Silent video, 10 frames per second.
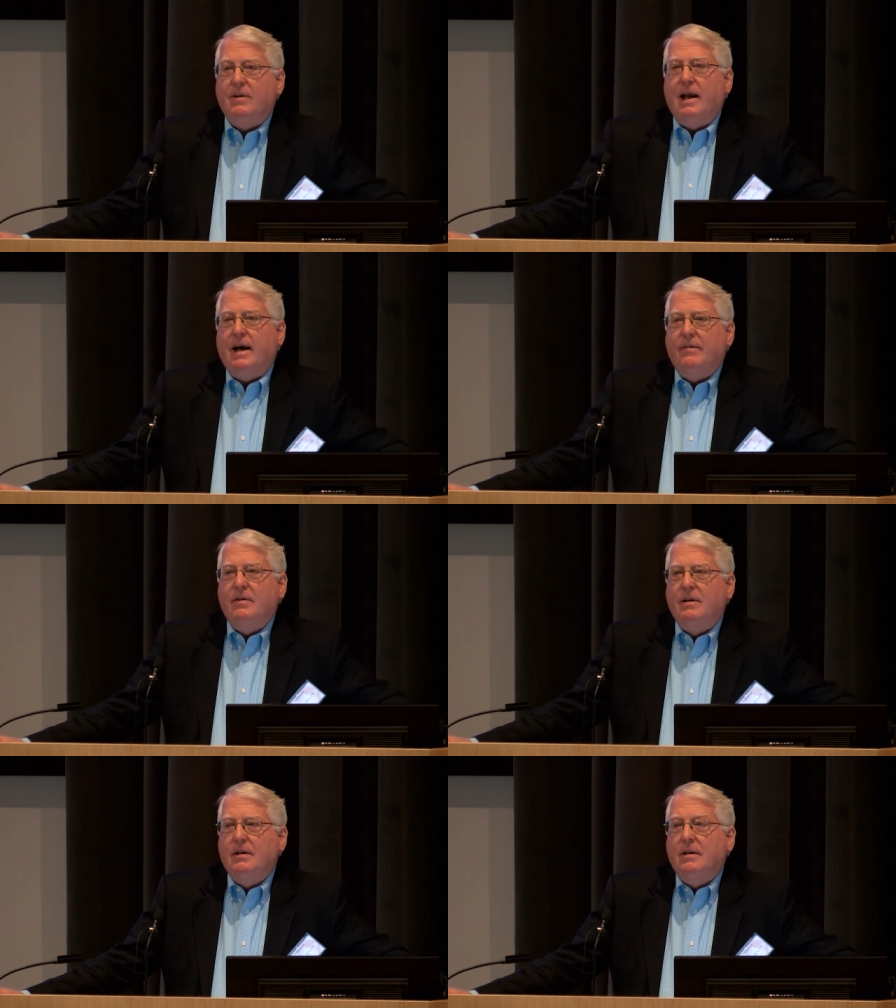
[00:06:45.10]
of life,
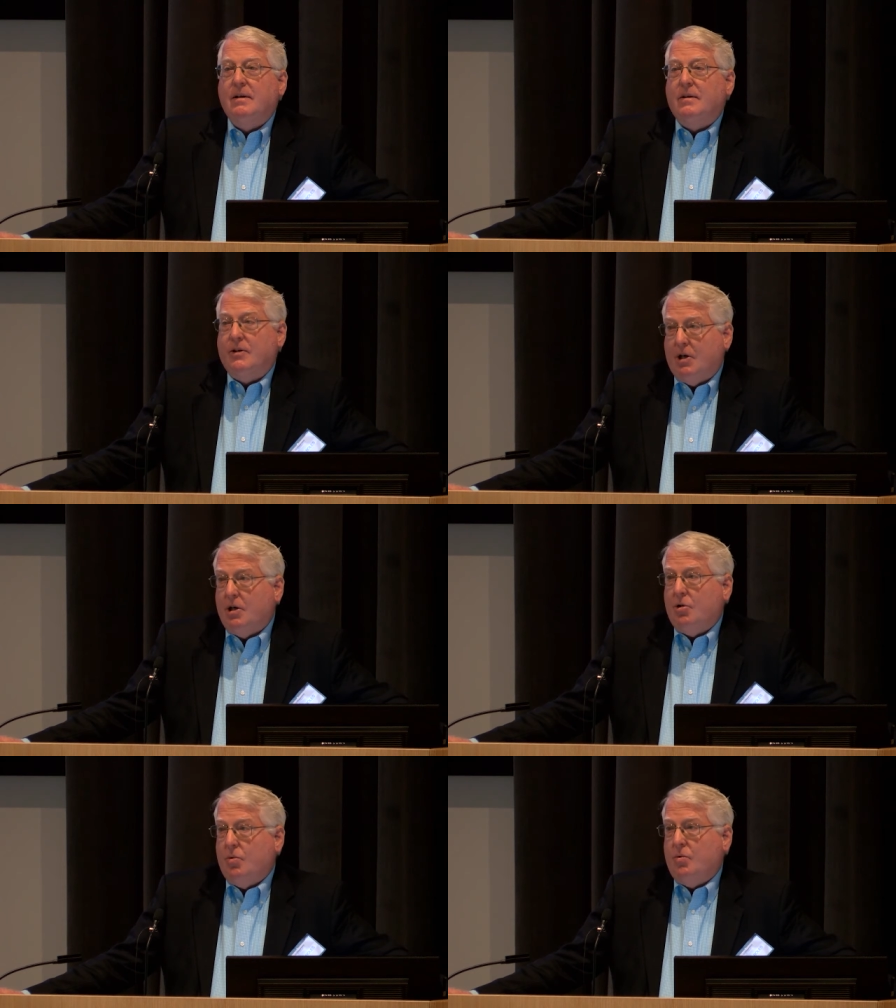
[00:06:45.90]
the
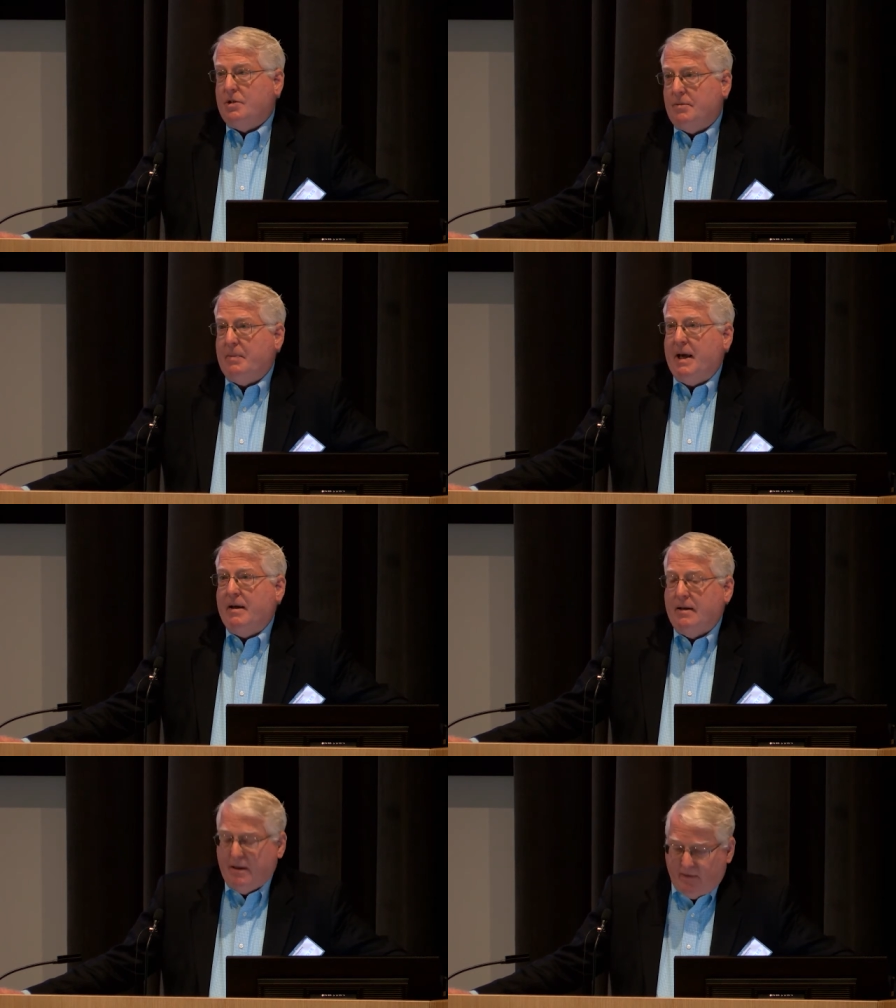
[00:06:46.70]
whole
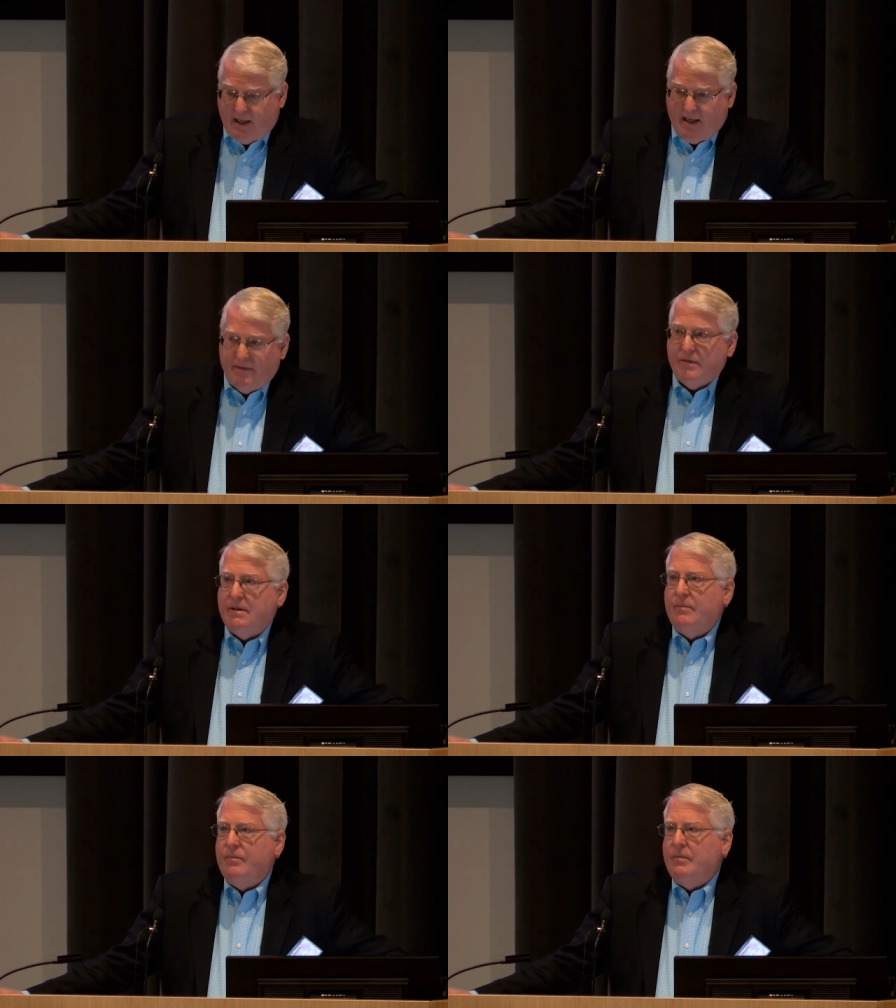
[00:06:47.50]
span of life.
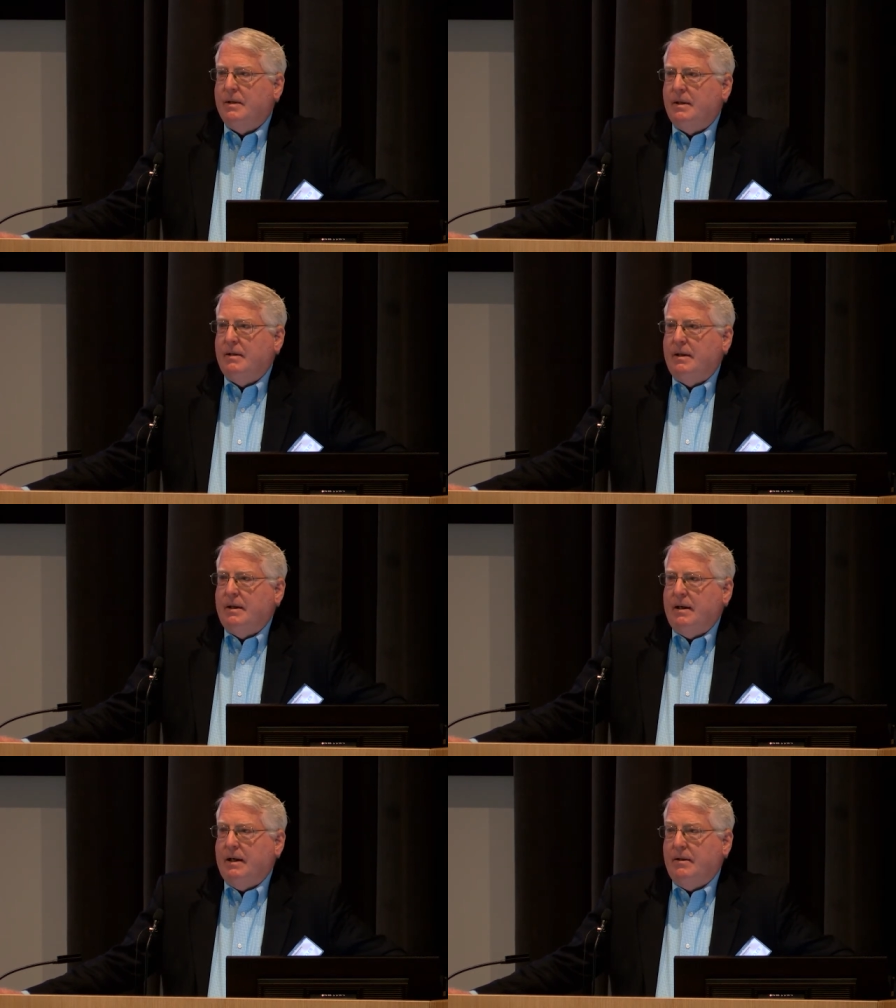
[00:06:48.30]

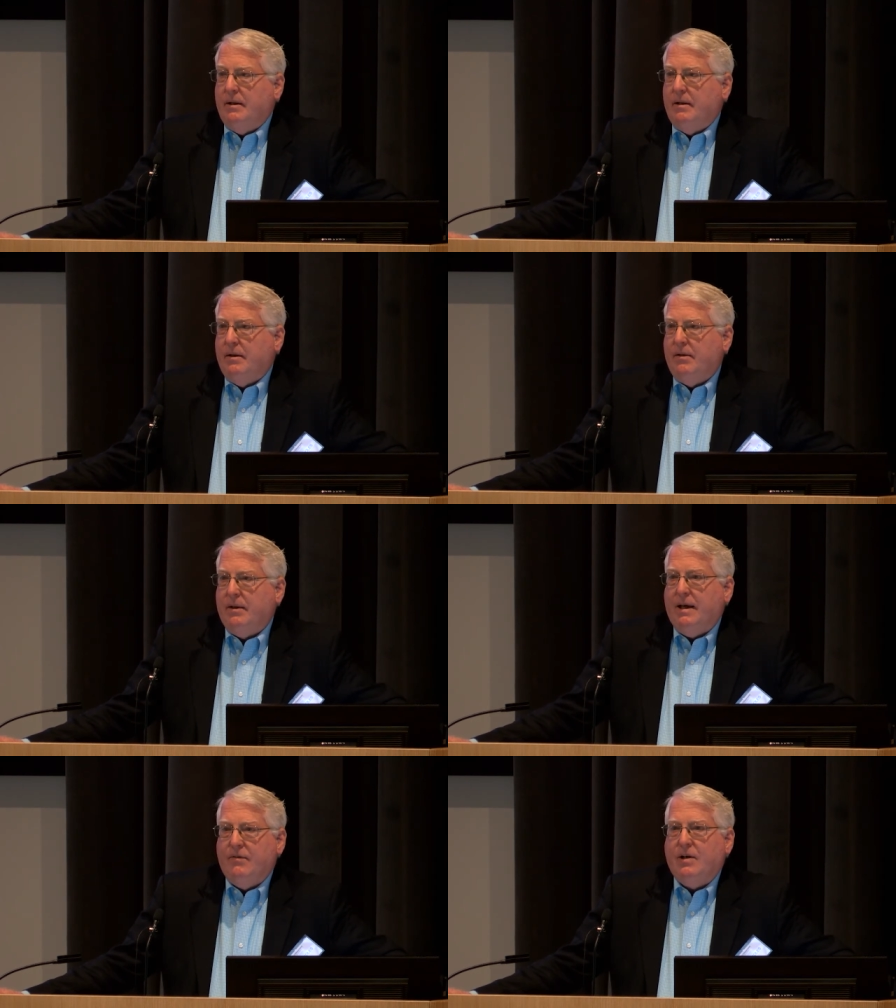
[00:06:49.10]
And
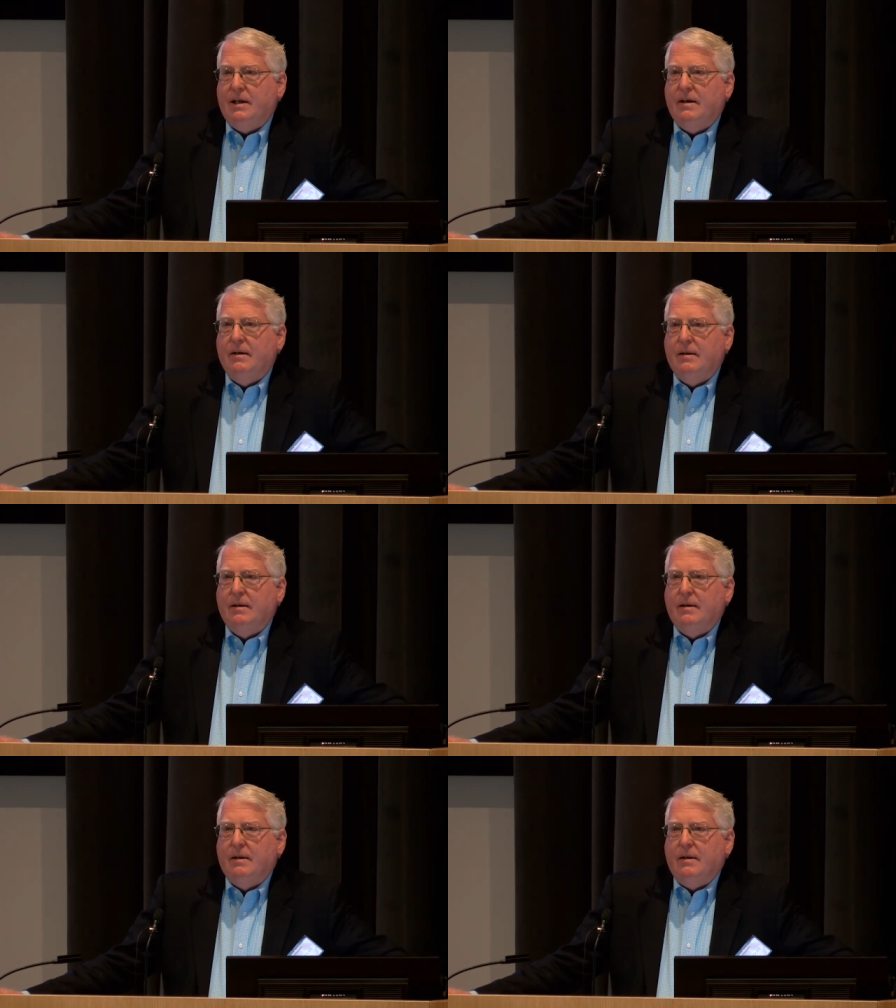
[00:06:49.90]
thankfully,
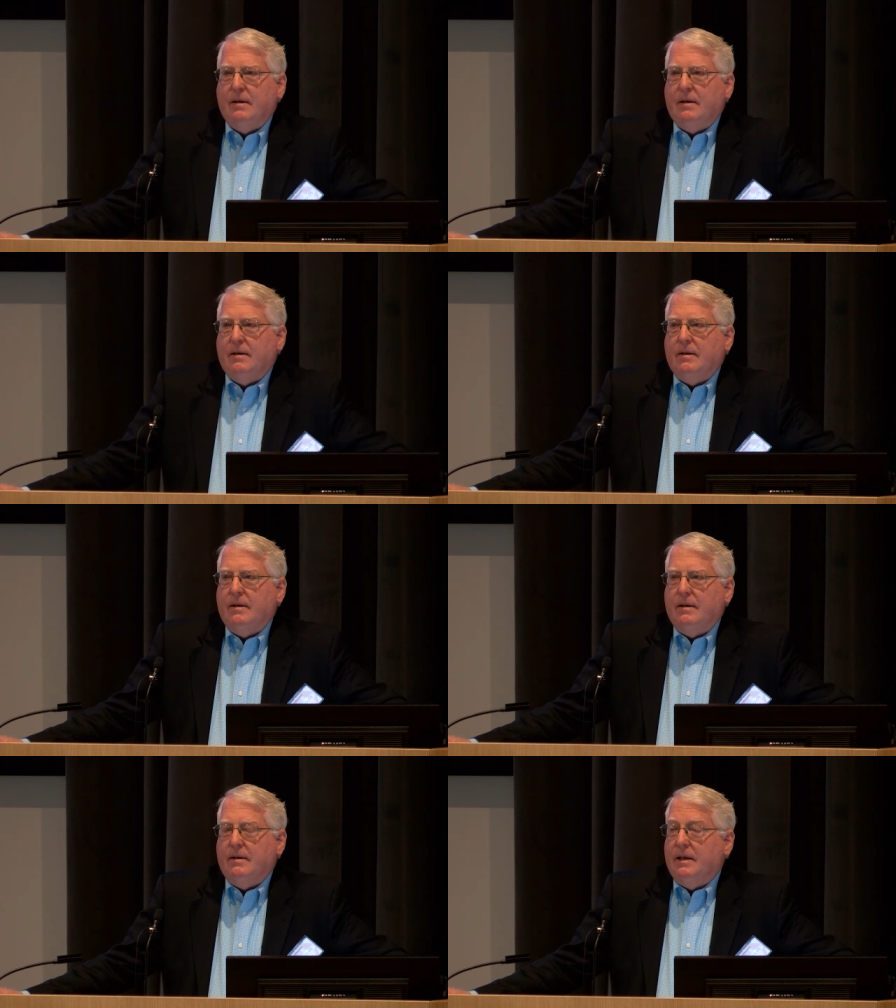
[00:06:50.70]

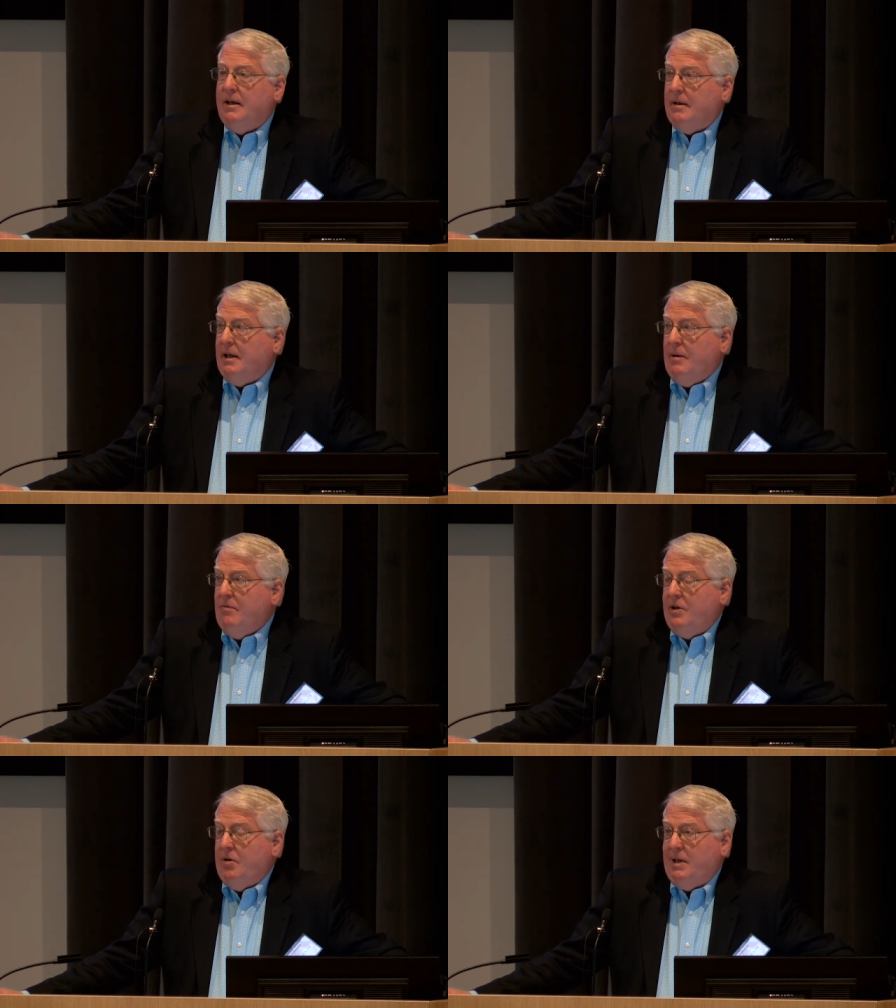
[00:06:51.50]
even
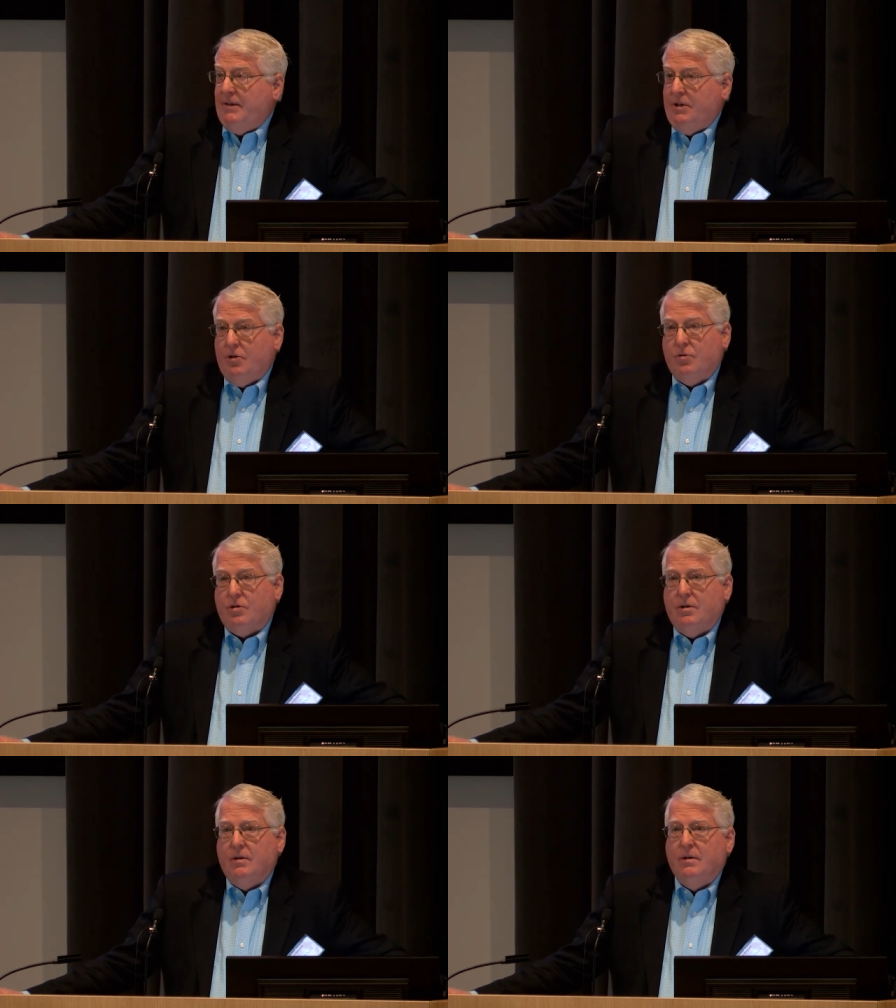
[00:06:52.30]
if you don't live in Houston,